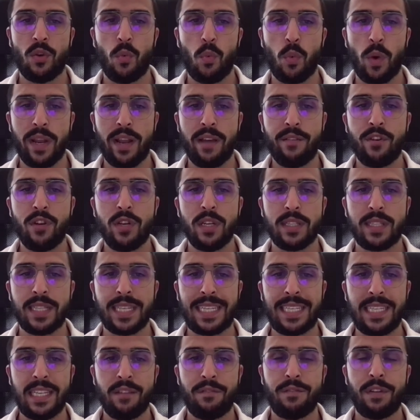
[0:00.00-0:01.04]
whenever a
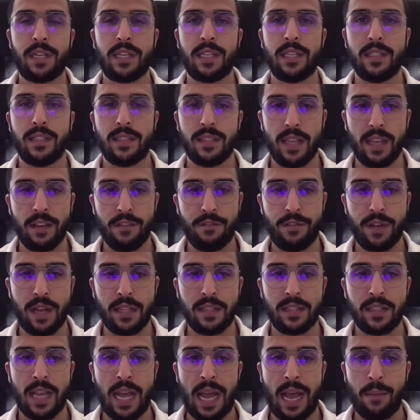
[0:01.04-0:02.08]
significant
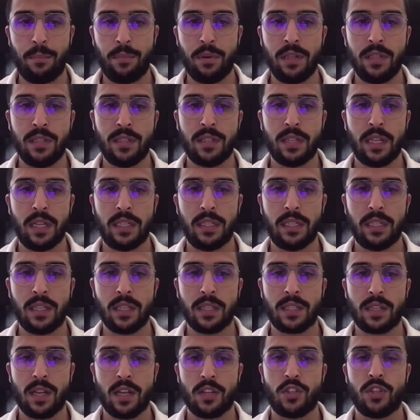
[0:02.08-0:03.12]
event happens, the
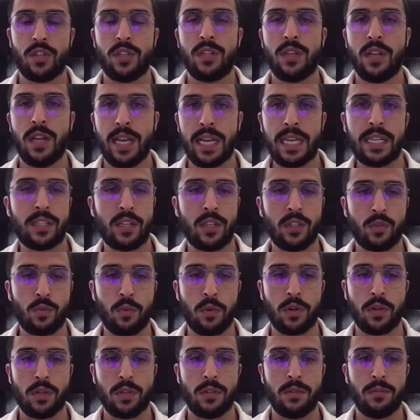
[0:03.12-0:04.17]
discussion is on
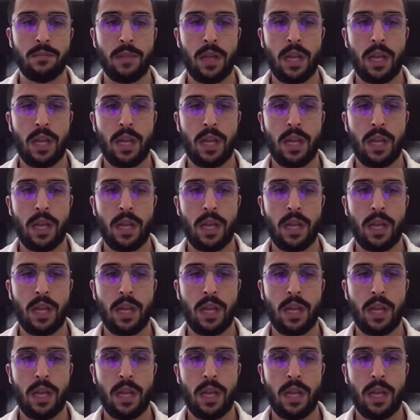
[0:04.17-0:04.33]
Twitter.